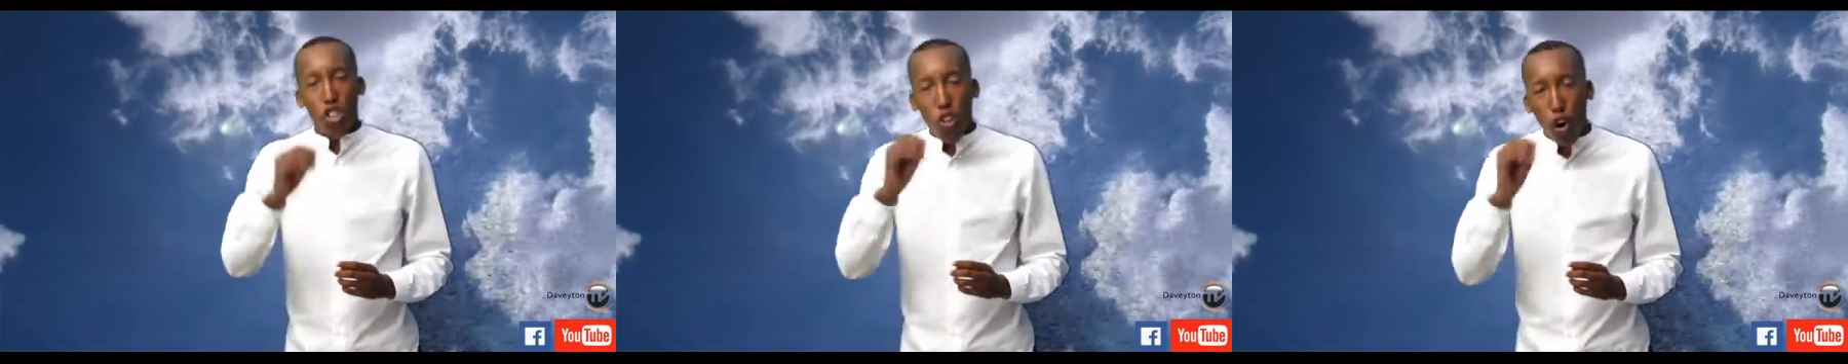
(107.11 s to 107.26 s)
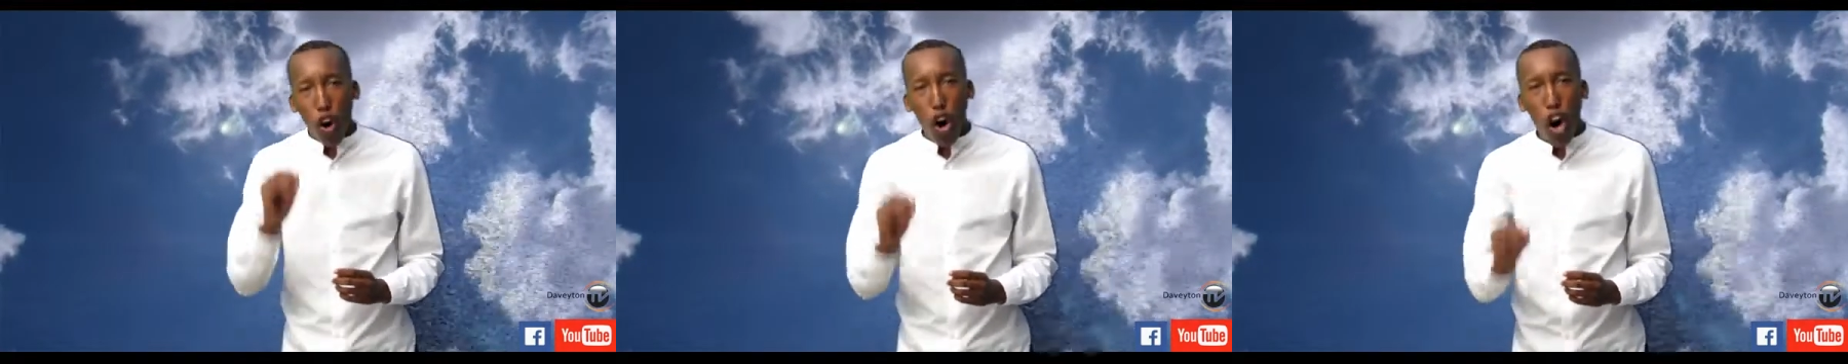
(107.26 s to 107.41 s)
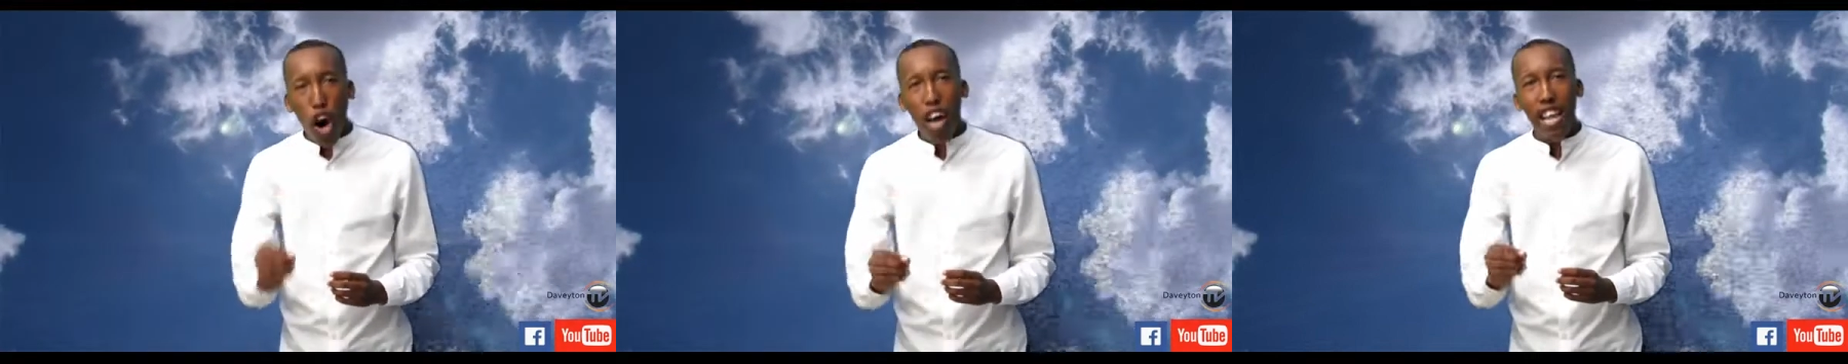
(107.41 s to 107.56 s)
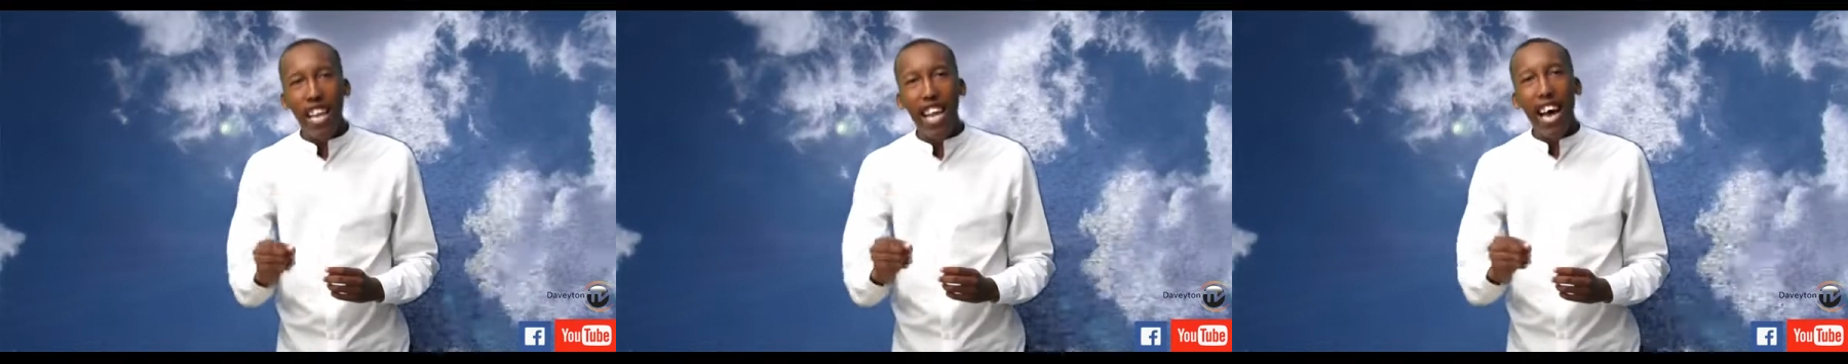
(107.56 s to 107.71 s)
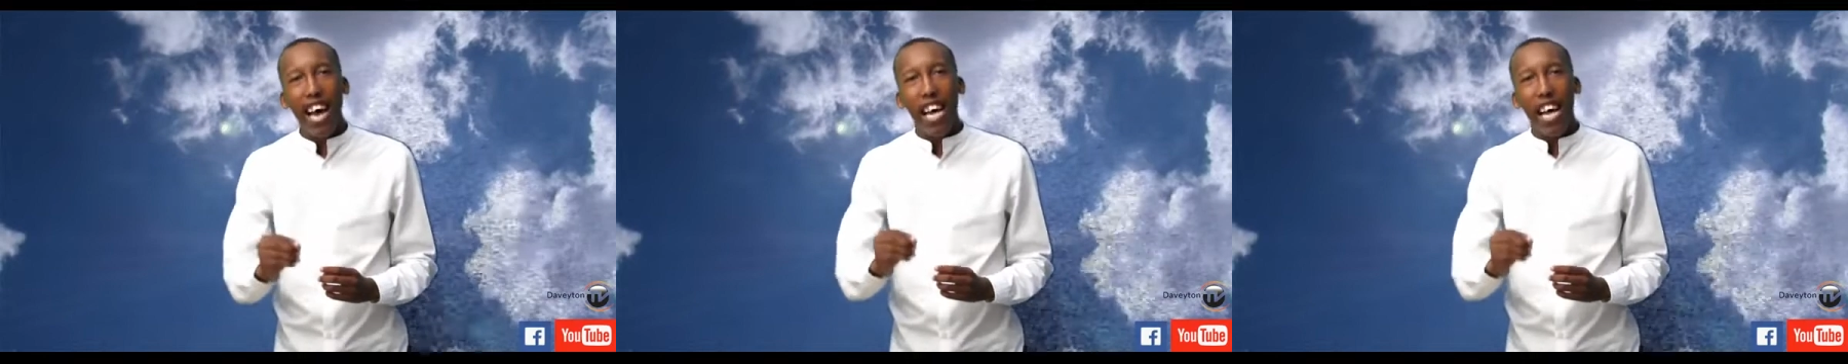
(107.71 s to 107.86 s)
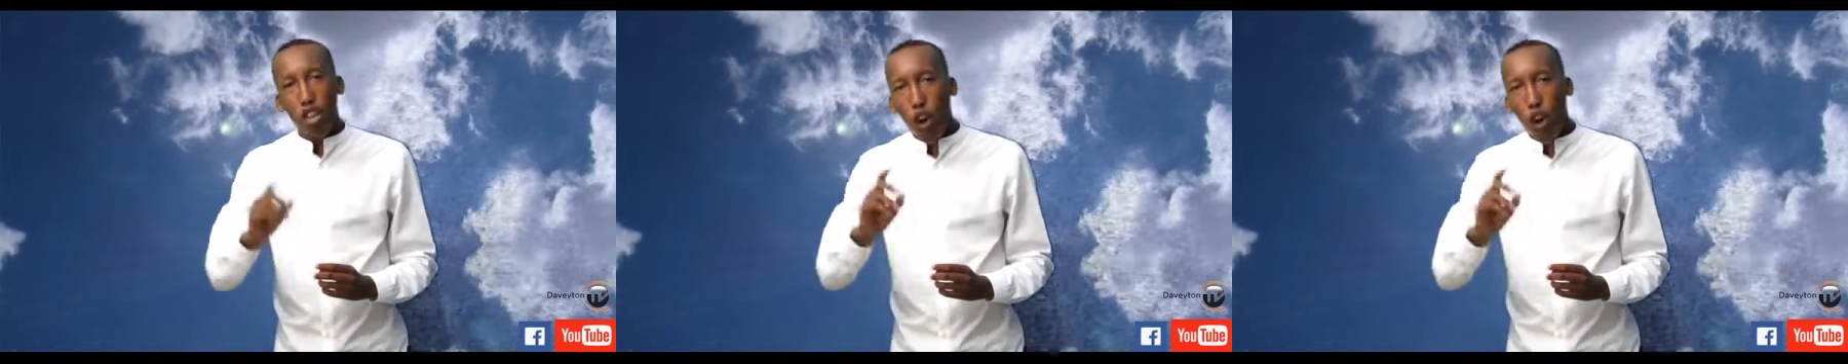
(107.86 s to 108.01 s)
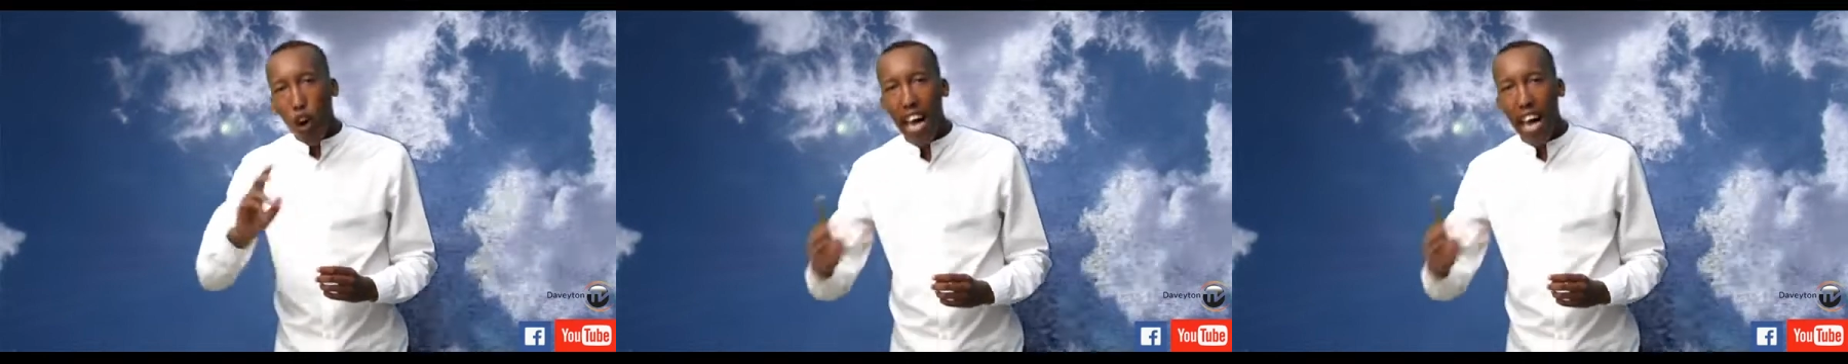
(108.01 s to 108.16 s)
honor
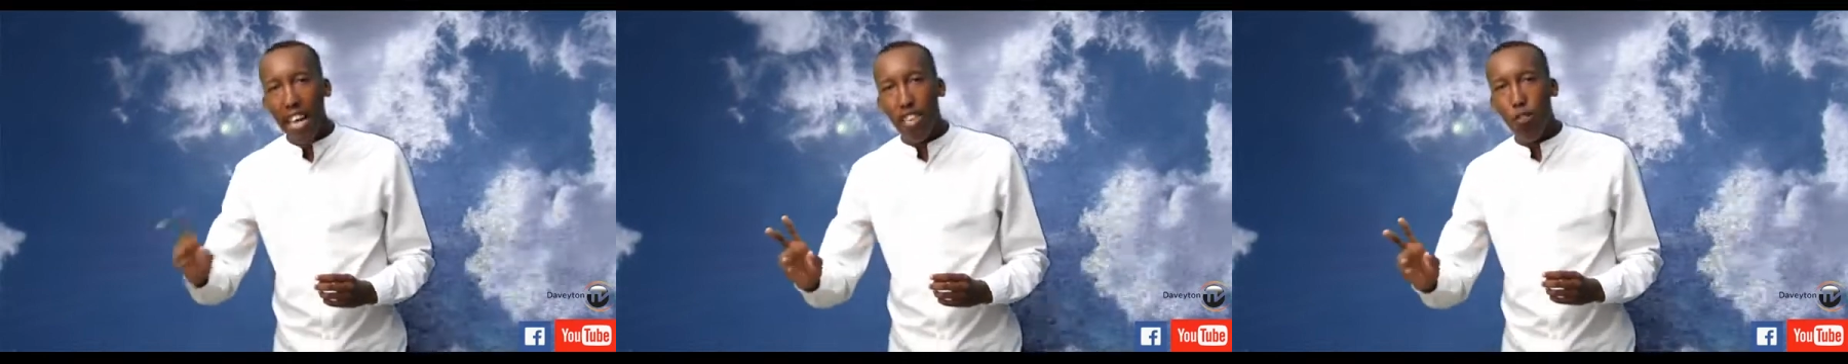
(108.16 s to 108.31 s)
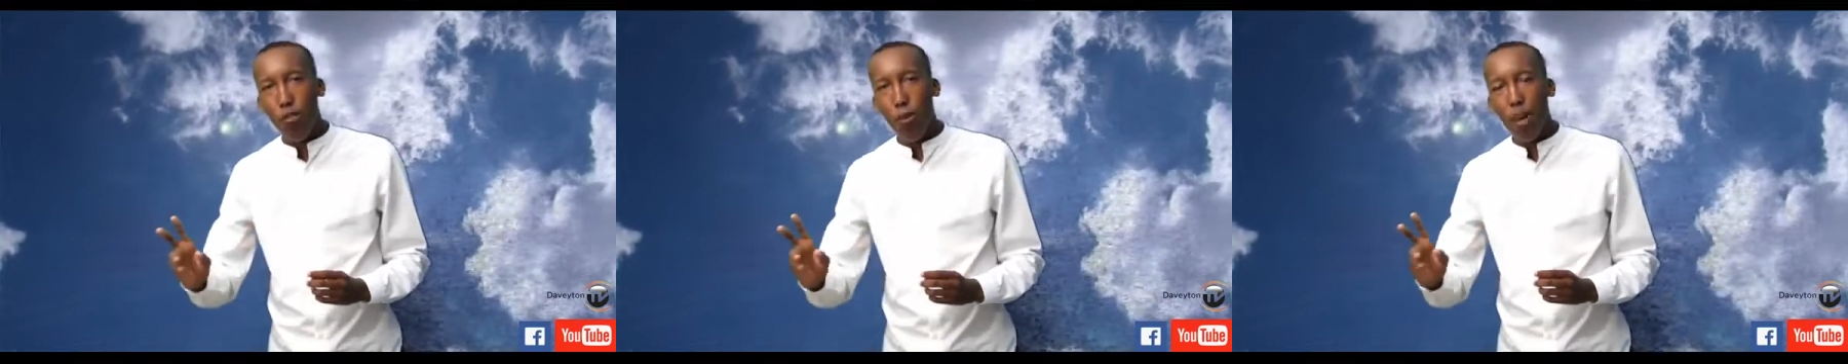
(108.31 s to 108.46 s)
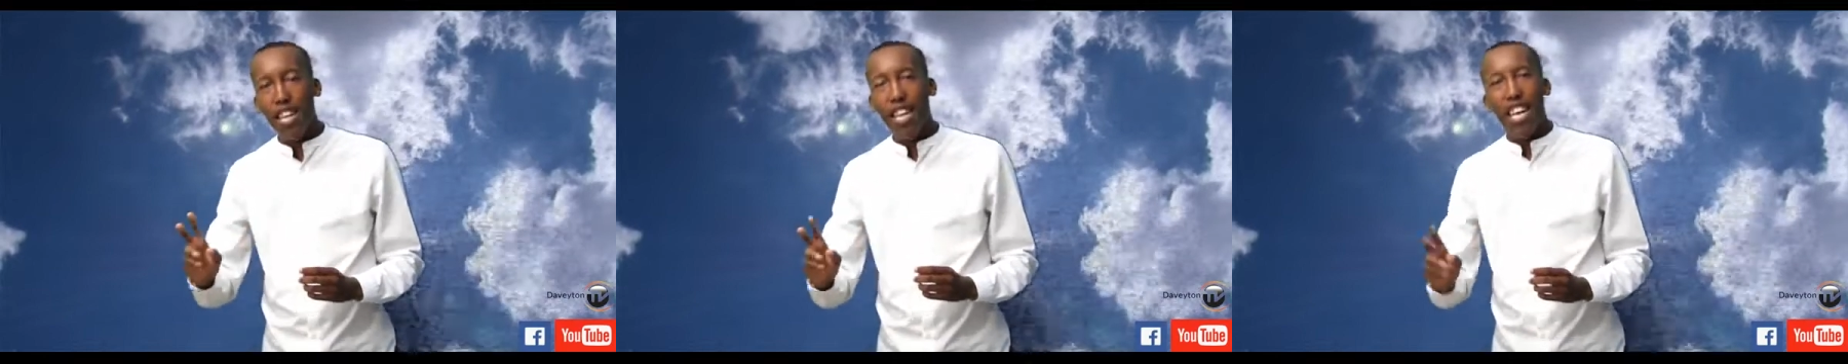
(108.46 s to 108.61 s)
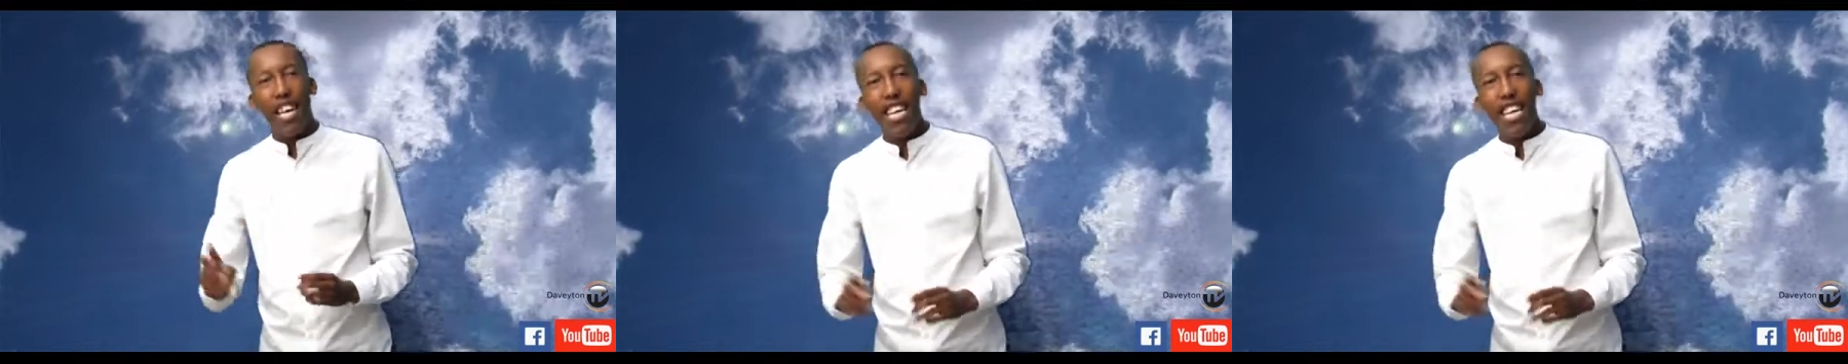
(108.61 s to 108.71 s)
your husband.